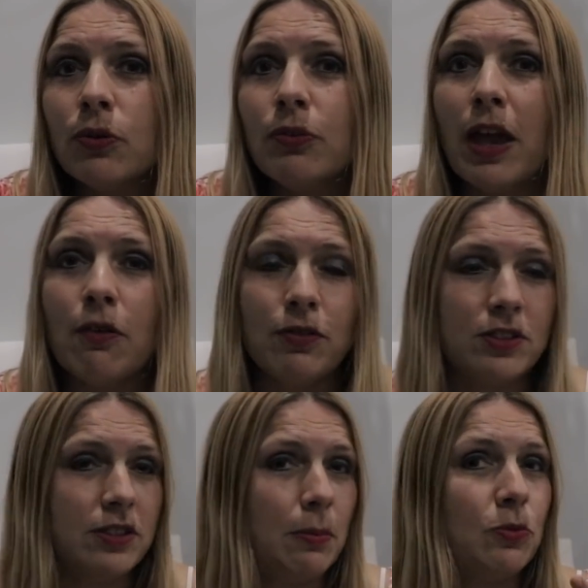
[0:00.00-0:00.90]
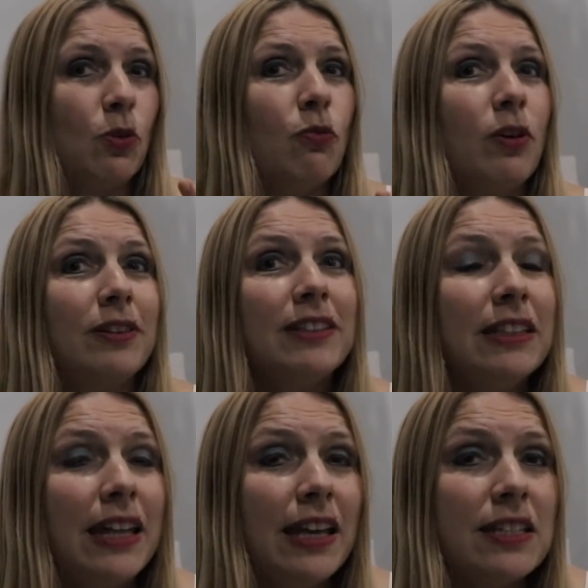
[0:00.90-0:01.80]
We have a chapter of our
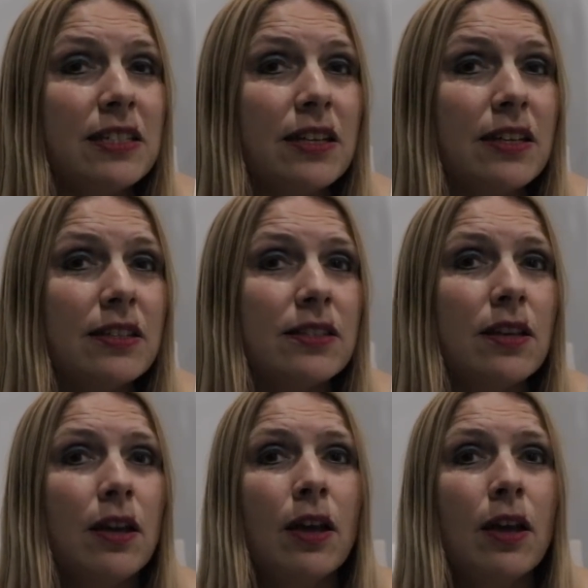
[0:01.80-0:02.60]
teenage years.